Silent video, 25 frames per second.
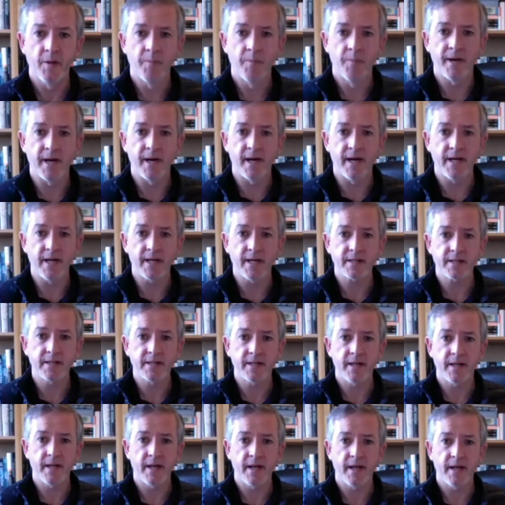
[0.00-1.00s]
But
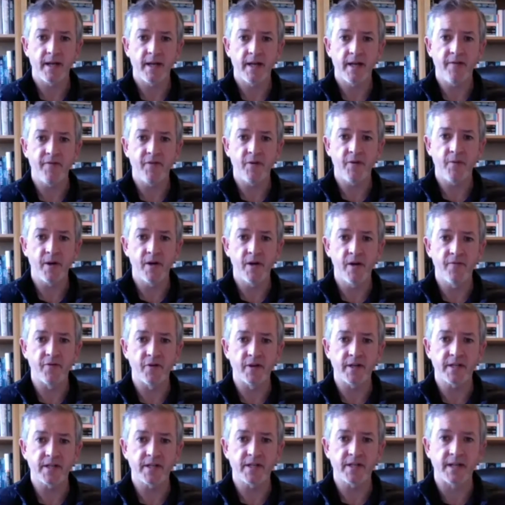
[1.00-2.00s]
if you
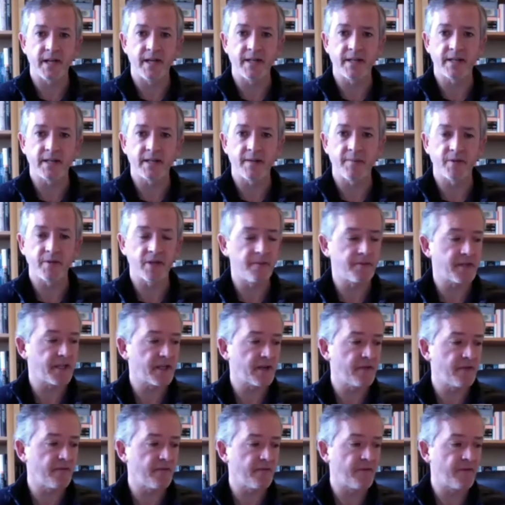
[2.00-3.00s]
overextend, sometimes it
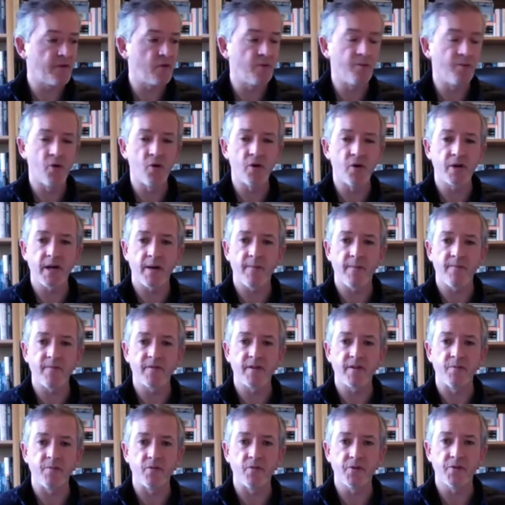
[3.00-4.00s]
can feel more
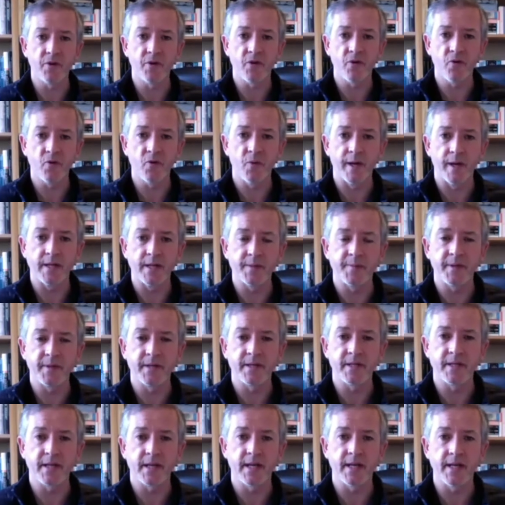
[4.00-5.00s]
comfortable. Not always,
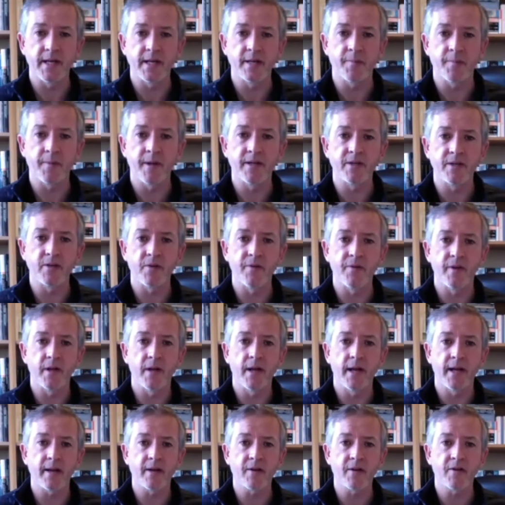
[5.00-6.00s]
because again, it depends on the
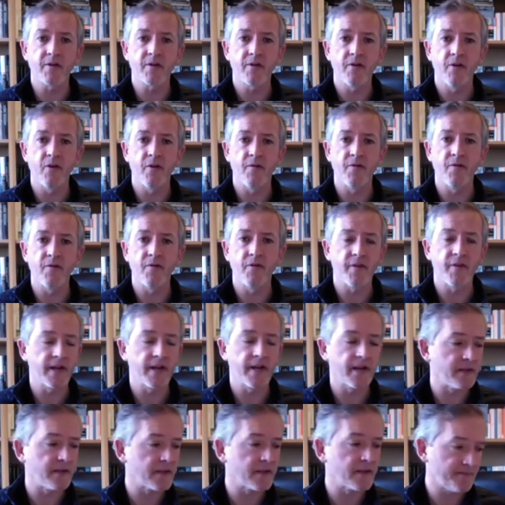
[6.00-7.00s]
length of your
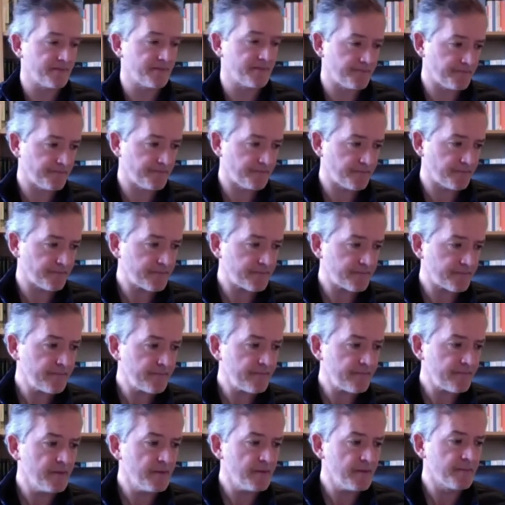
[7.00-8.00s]
fingers.
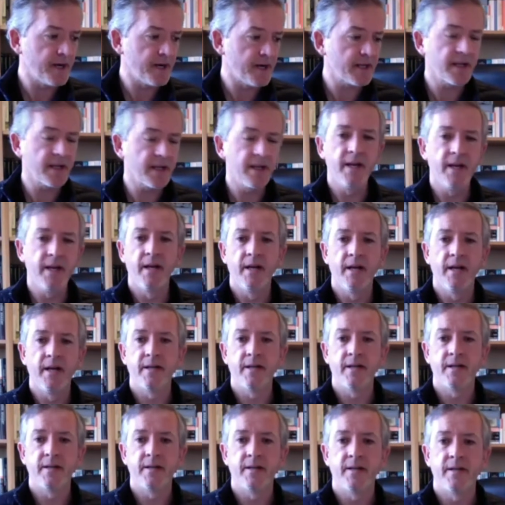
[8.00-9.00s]
But
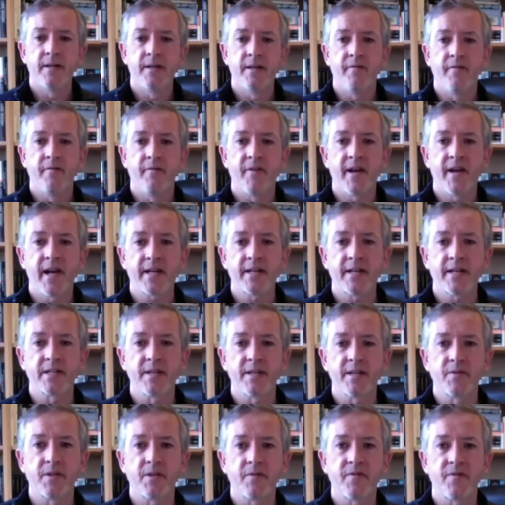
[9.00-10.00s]
that can
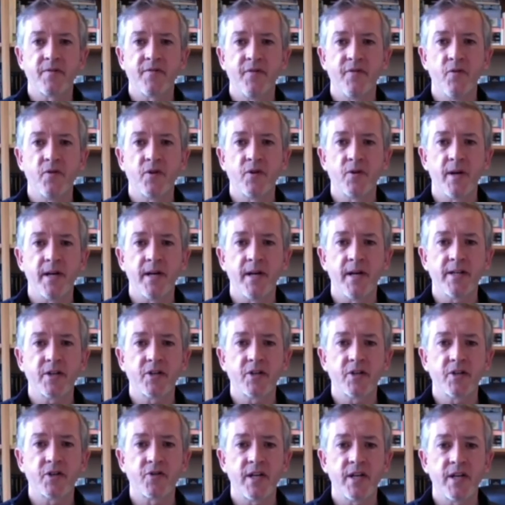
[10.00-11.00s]
sometimes feel quite
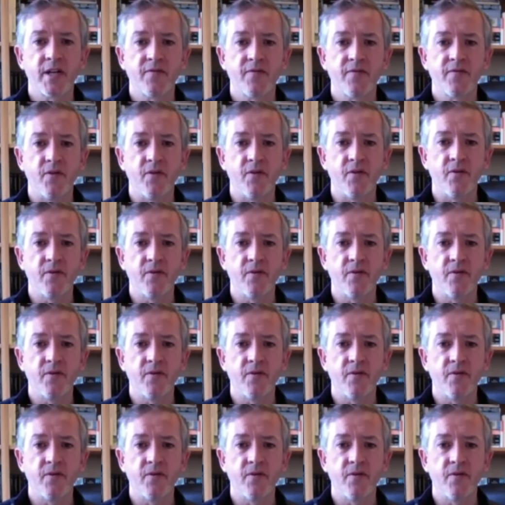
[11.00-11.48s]
stressful.